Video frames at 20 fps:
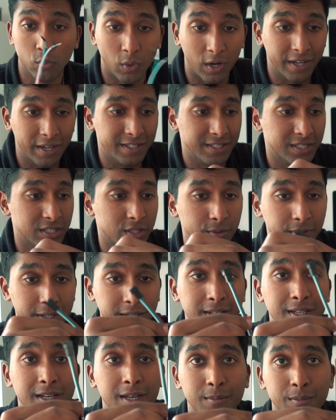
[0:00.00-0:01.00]
wires to
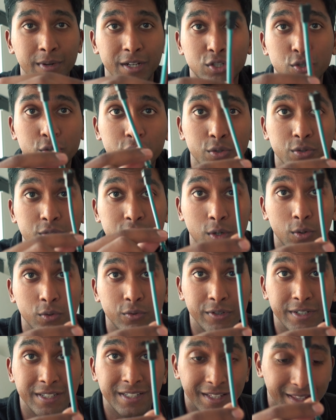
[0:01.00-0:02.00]
it, make sure you
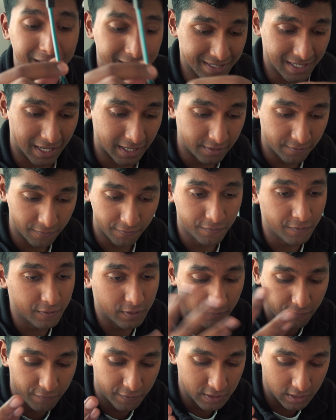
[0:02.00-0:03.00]
solder it to this.
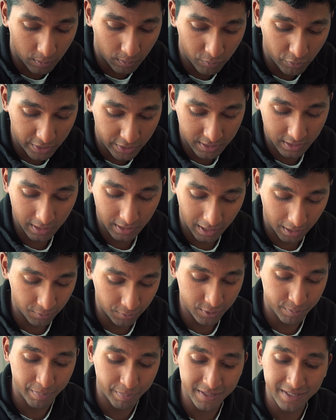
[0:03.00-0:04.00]
For some reason, I
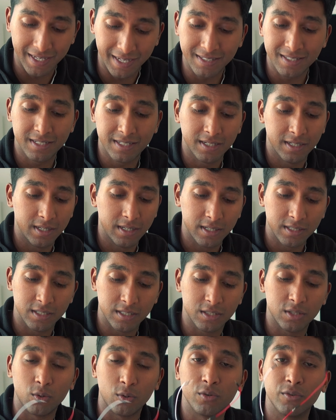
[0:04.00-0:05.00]
was possessed to
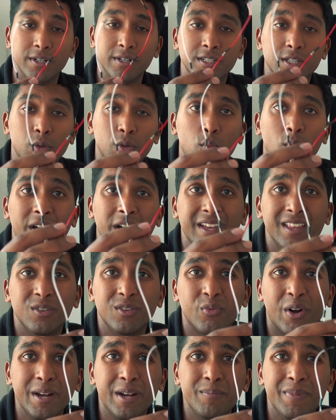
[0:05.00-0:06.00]
solder it to the white and
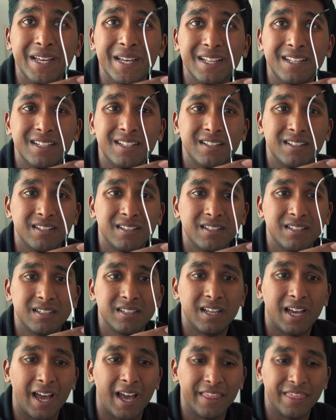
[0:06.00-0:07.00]
the red bit,
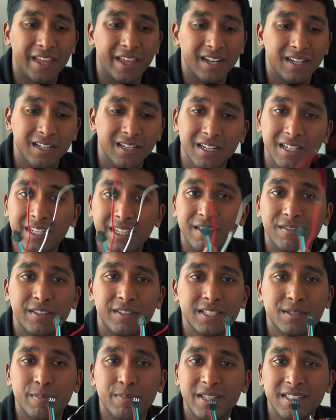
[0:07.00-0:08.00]
and then leave
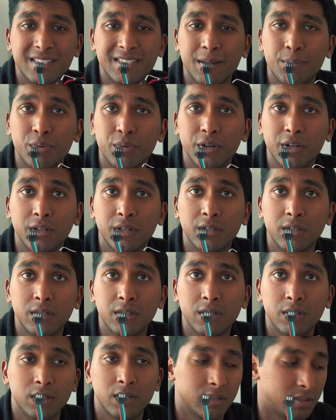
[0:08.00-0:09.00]
this bit separate.
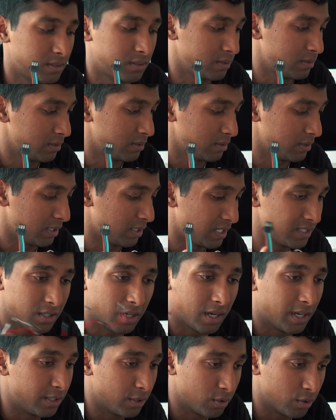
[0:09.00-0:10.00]
I
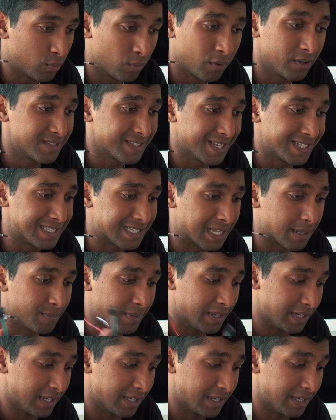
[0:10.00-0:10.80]
don't know what sense that